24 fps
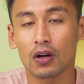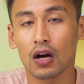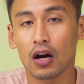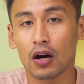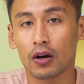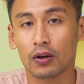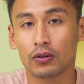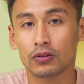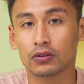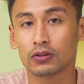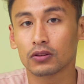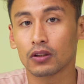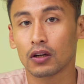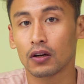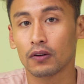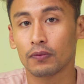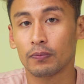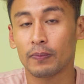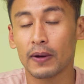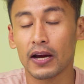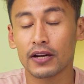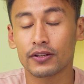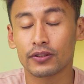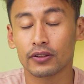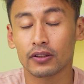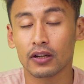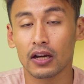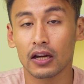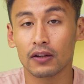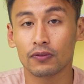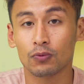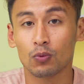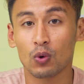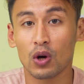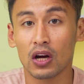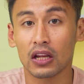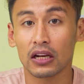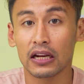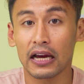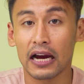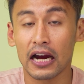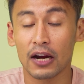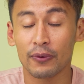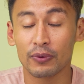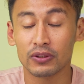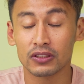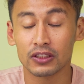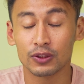hours of battery life while
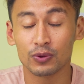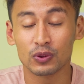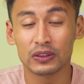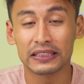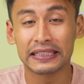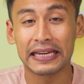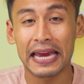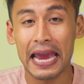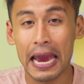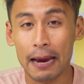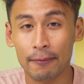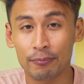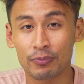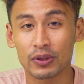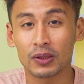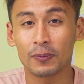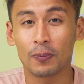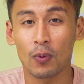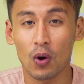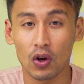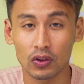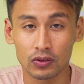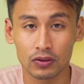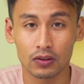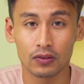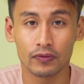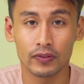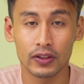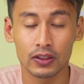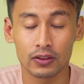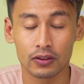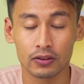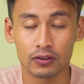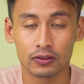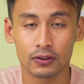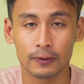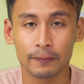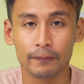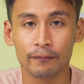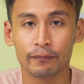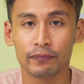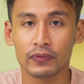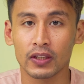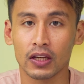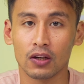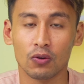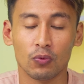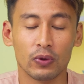I was using every possible features.
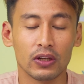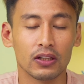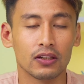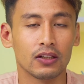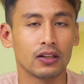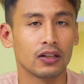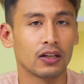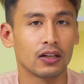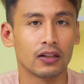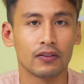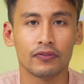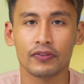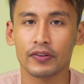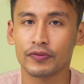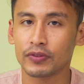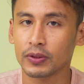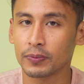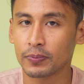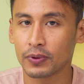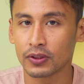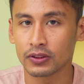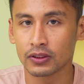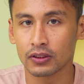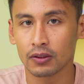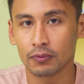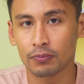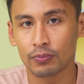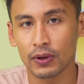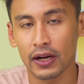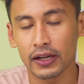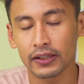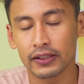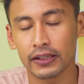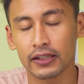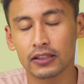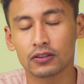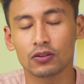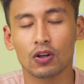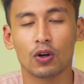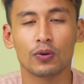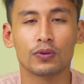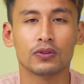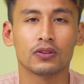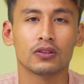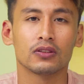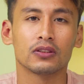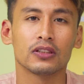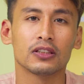Well, 50% of brightness,
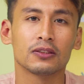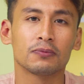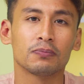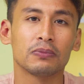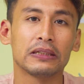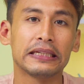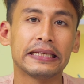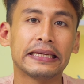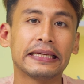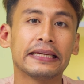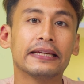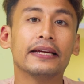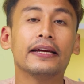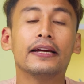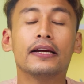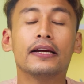always on display,